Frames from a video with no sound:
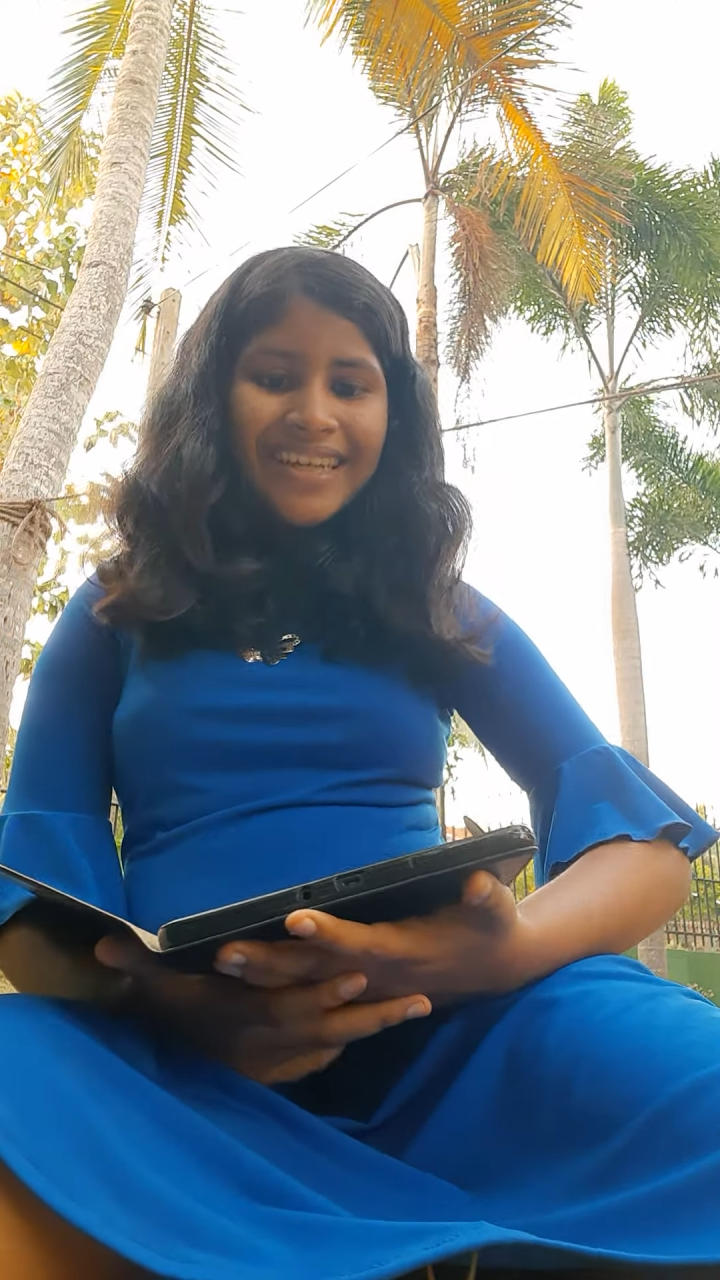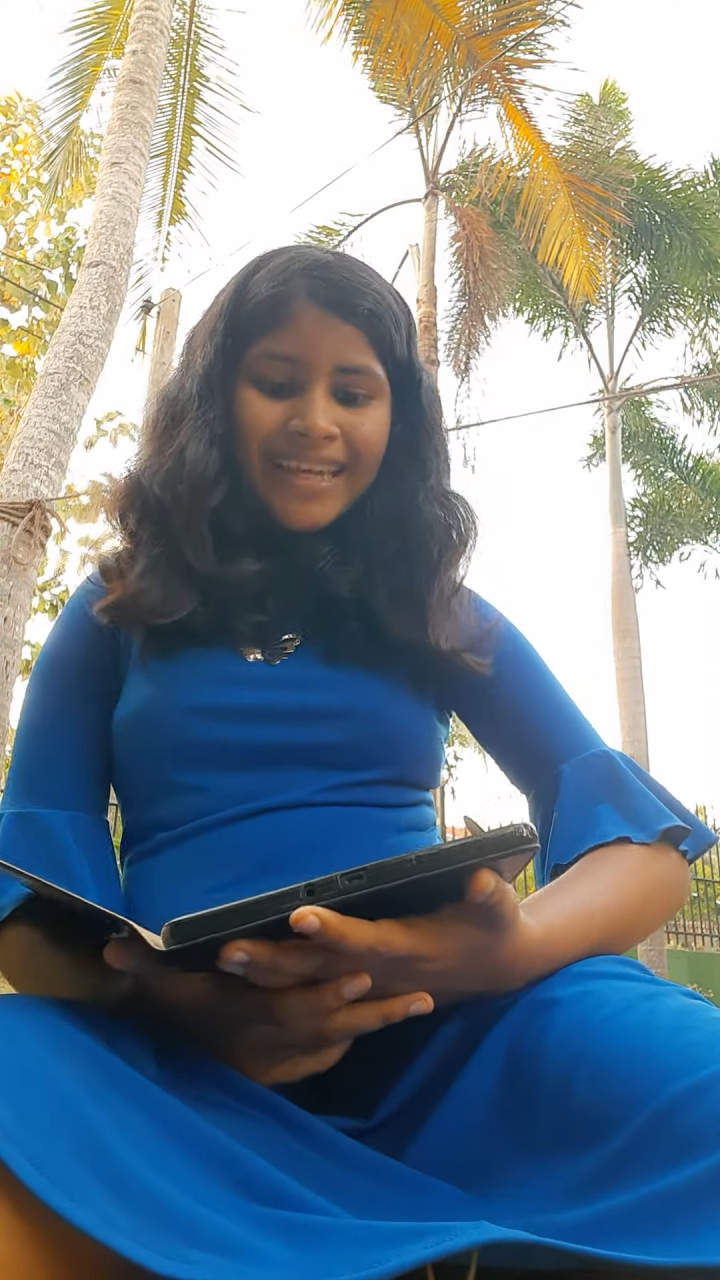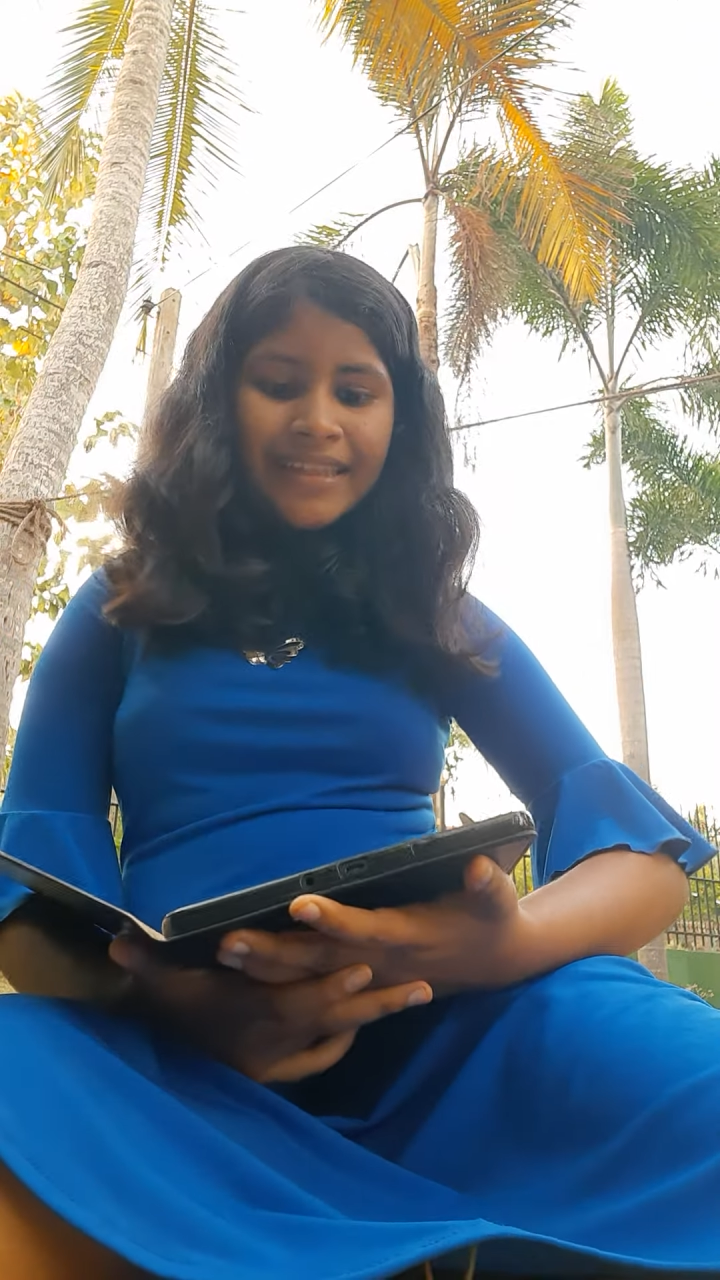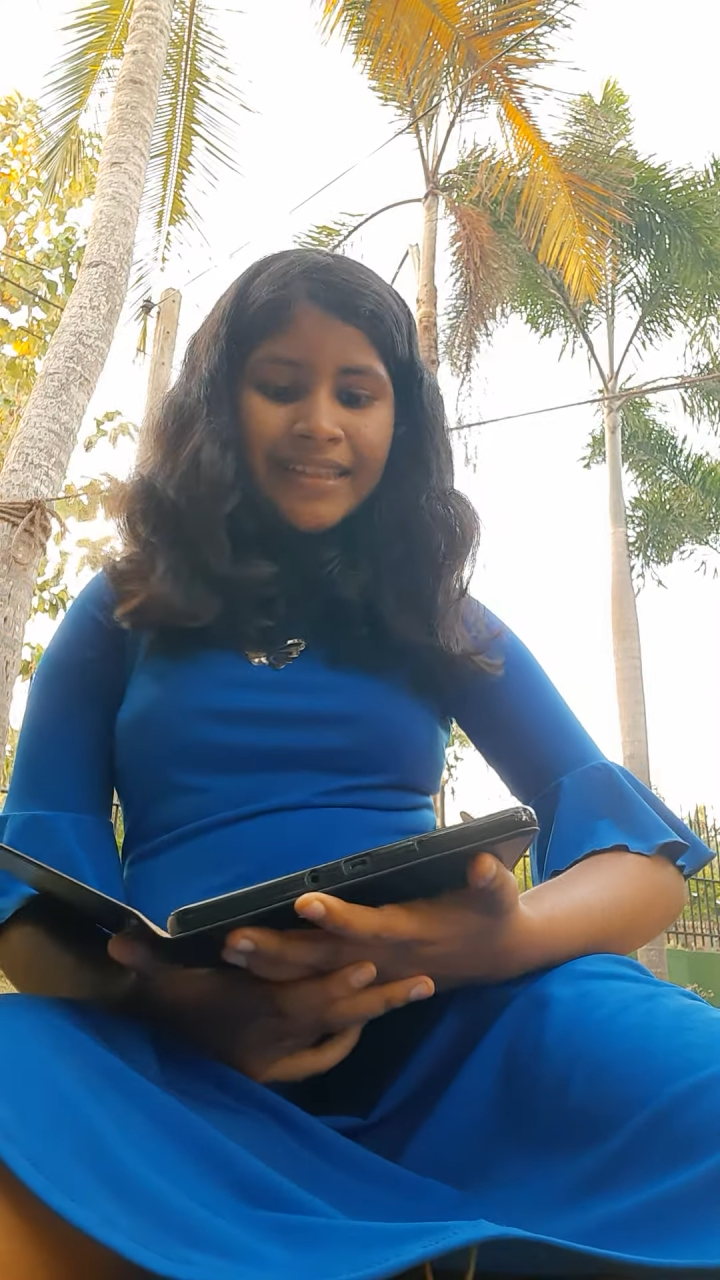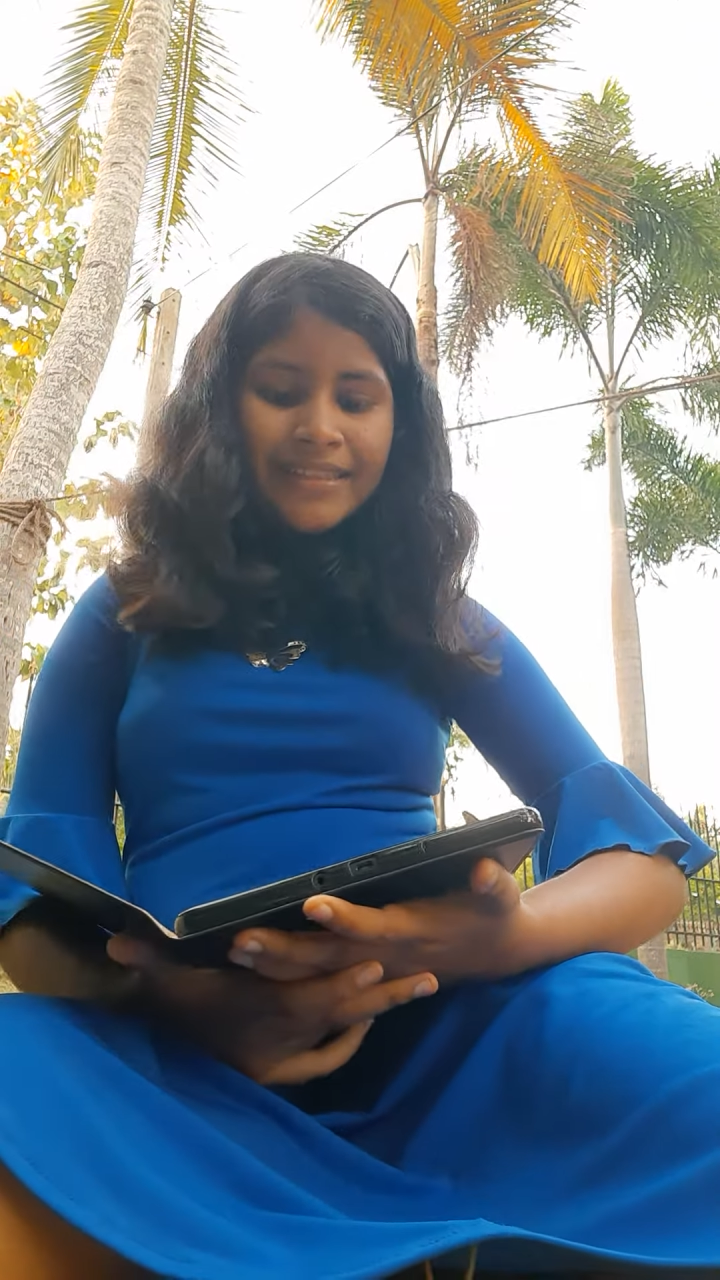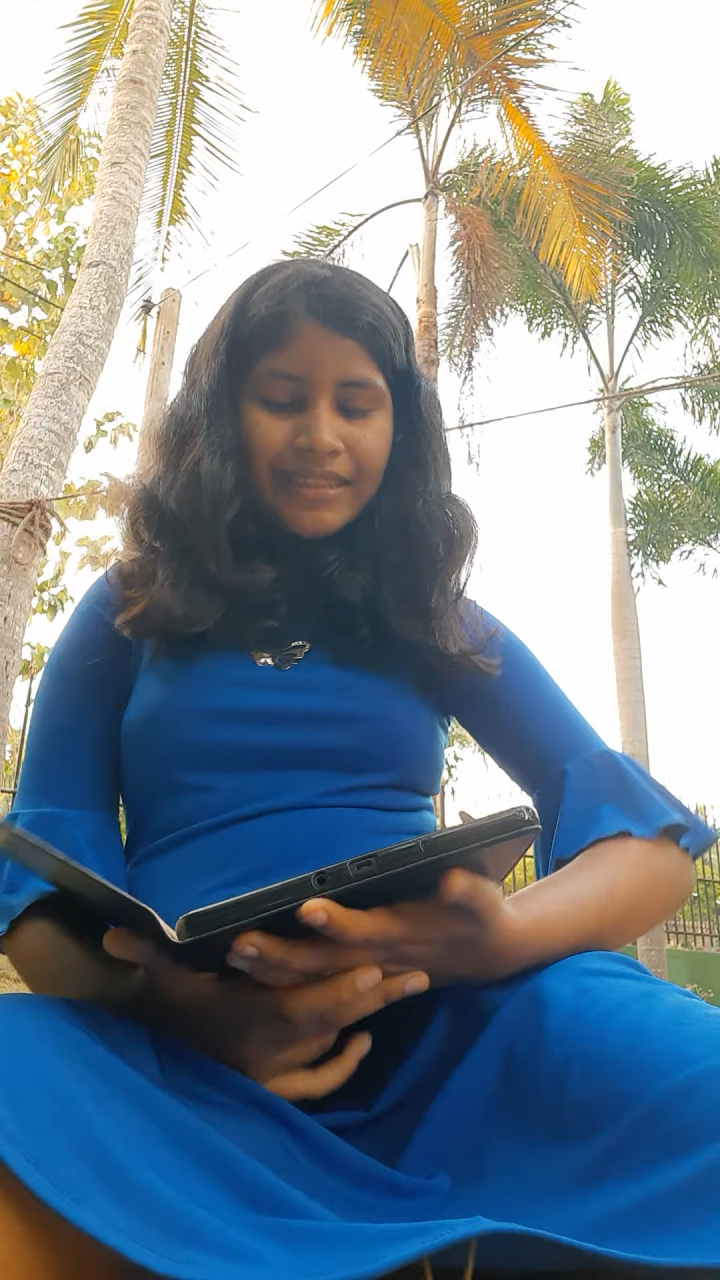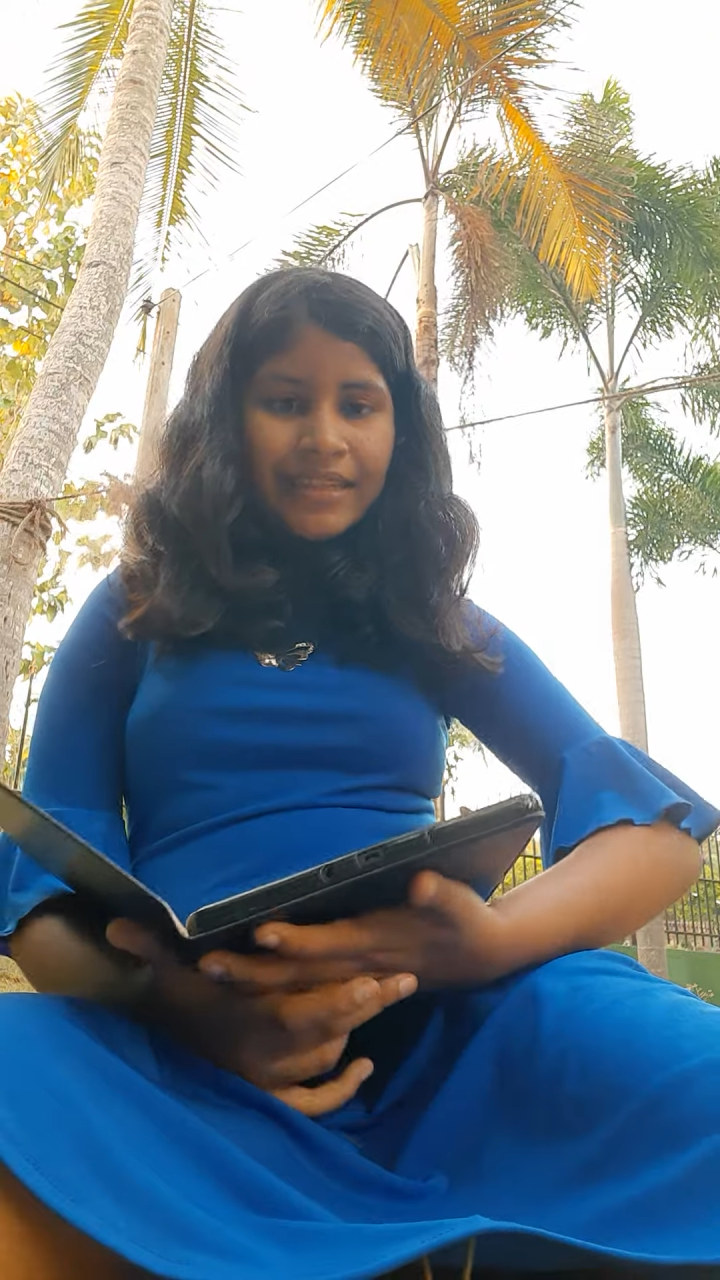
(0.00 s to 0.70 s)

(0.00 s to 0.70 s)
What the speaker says: in this